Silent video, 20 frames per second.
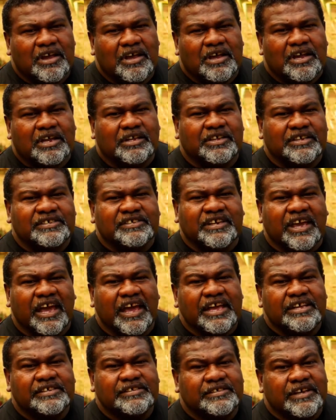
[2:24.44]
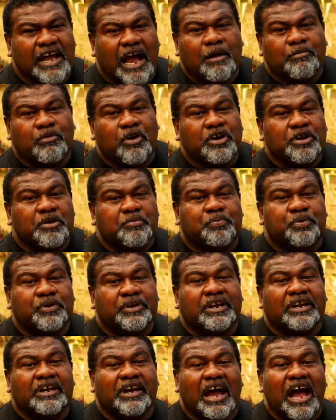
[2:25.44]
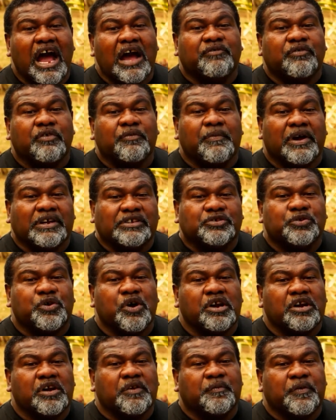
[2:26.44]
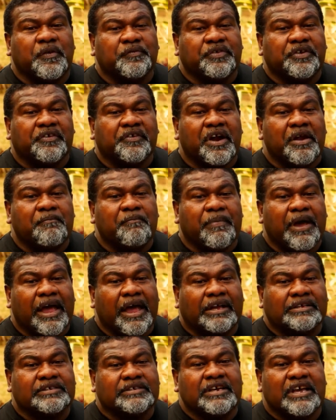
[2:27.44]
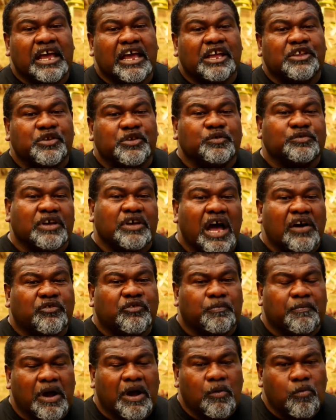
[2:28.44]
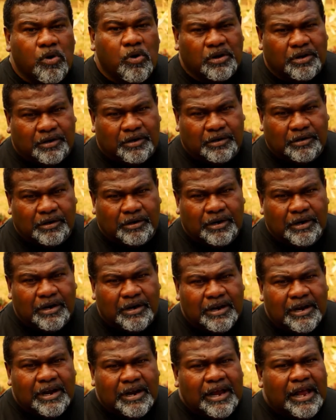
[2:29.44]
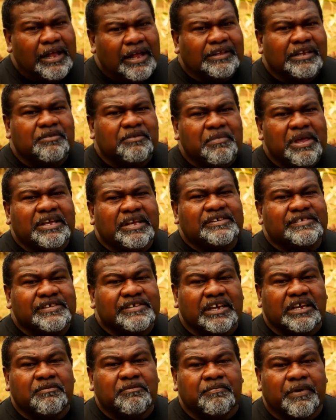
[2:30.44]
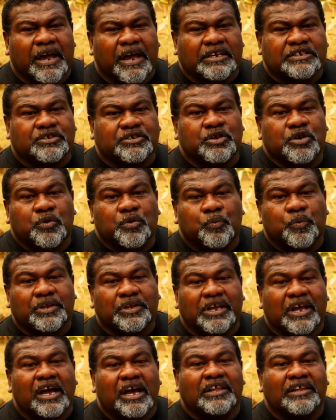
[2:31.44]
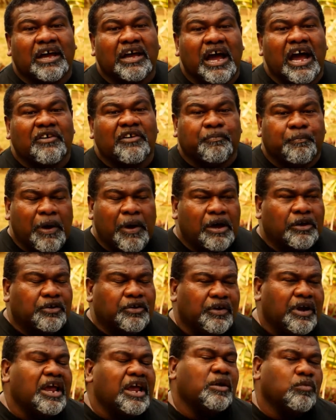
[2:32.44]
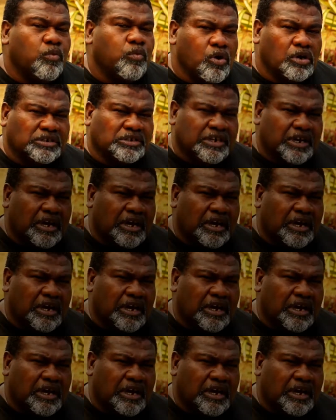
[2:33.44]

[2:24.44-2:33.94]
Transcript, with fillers: In this case, I'm going to put in half of my 250-gram bag and use half of my water. I'll then make a second batch with the other half powder and water.